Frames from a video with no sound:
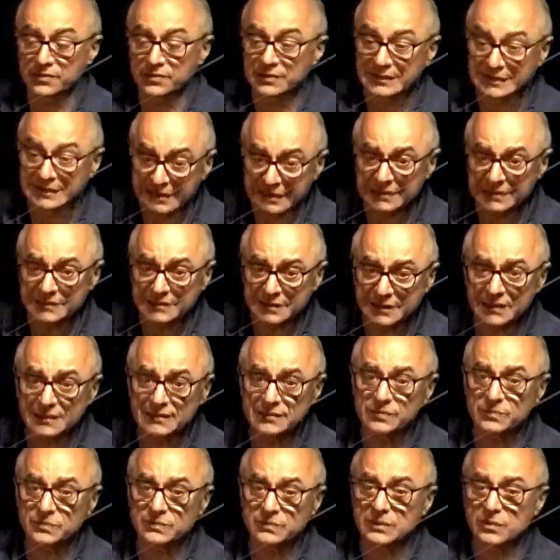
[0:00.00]
this is
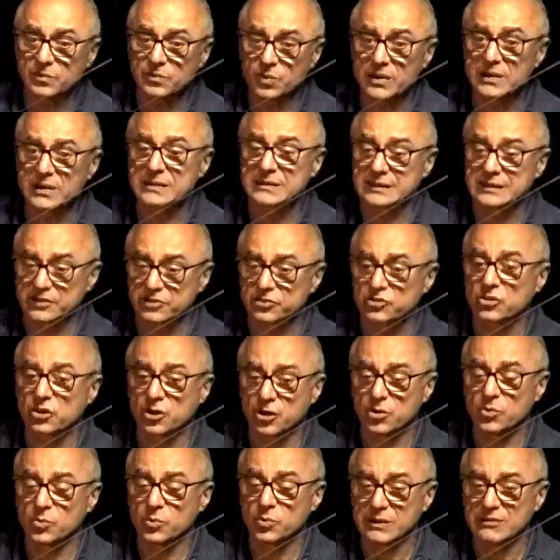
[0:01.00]
where the soil
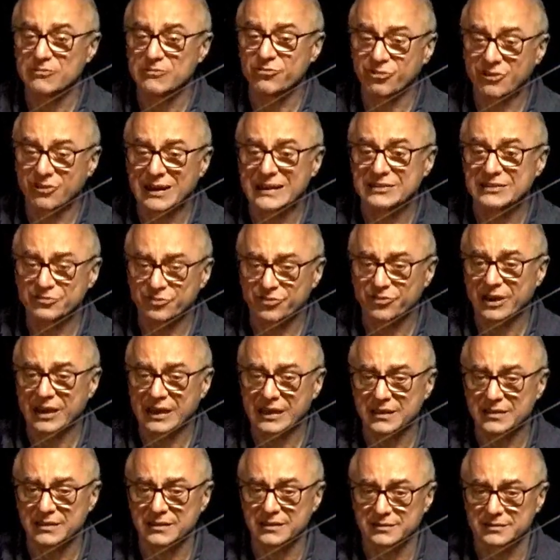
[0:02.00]
will find
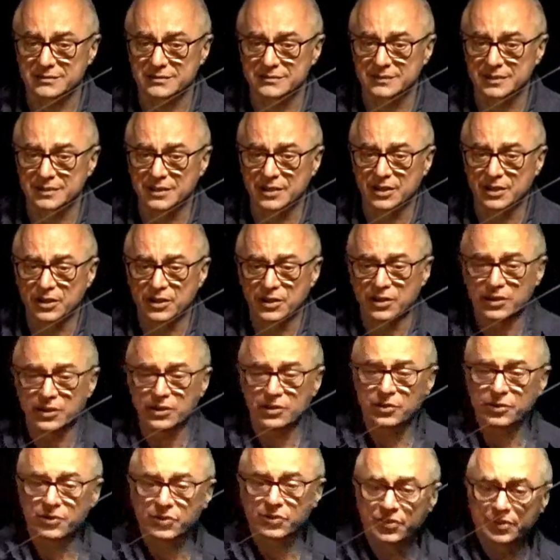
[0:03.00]
failure.
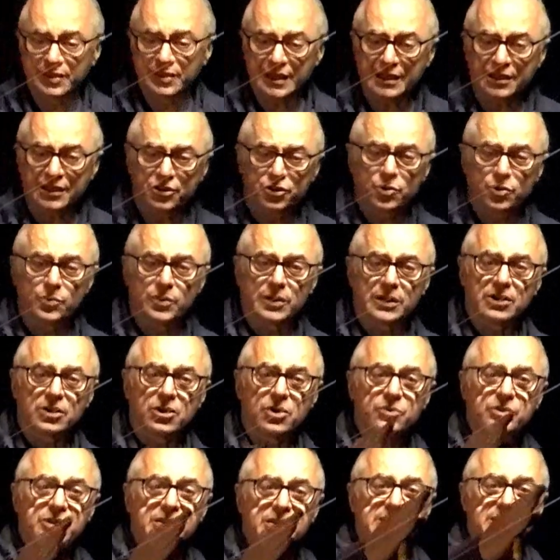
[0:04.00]
You think you were
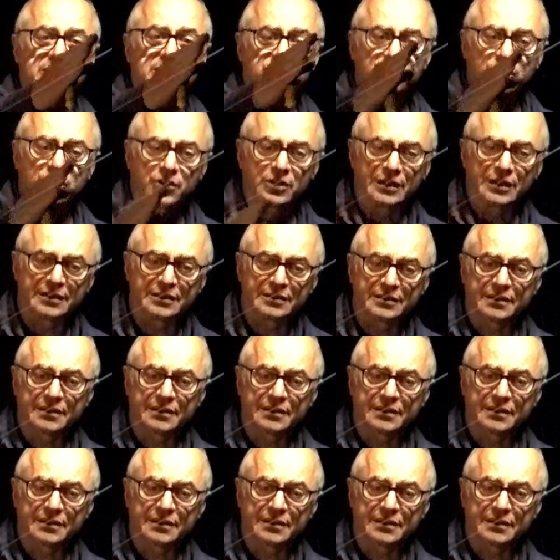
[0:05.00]
loading the soil in this